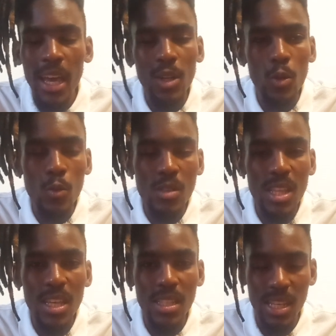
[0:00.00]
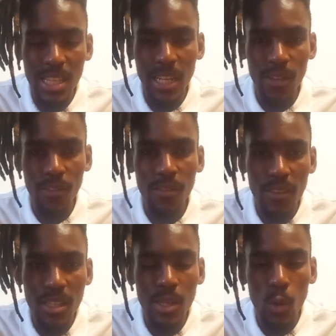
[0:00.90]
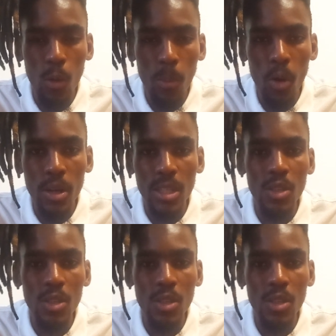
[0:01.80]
and all those things, as a living vessel or body,